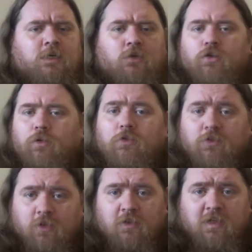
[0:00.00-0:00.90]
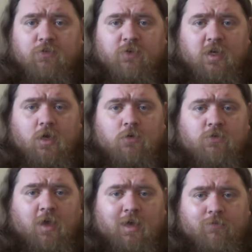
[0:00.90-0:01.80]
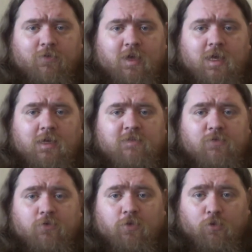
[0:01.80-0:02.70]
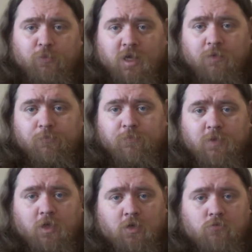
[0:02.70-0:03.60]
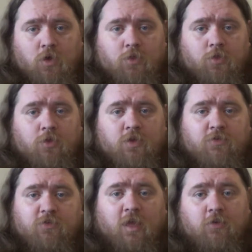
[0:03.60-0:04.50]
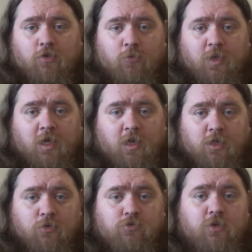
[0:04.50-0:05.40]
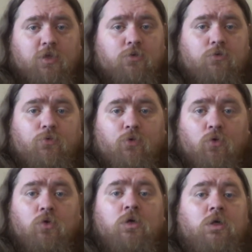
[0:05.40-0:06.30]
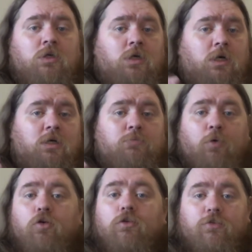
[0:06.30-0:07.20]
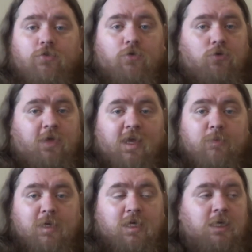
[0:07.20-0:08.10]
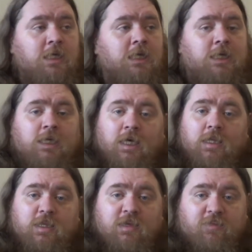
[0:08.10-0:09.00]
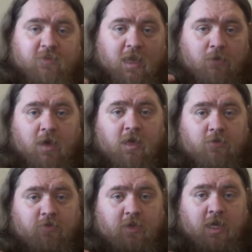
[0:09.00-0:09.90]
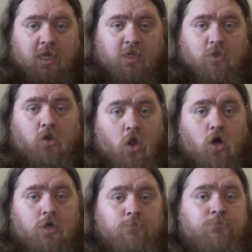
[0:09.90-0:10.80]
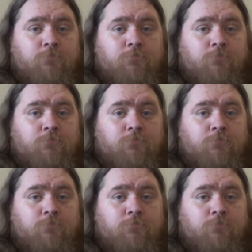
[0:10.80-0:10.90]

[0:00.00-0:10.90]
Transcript: you'll notice that these videos have a different thumbnail rather than the standard thumbnail I usually use for books or gaming. This now has a clock,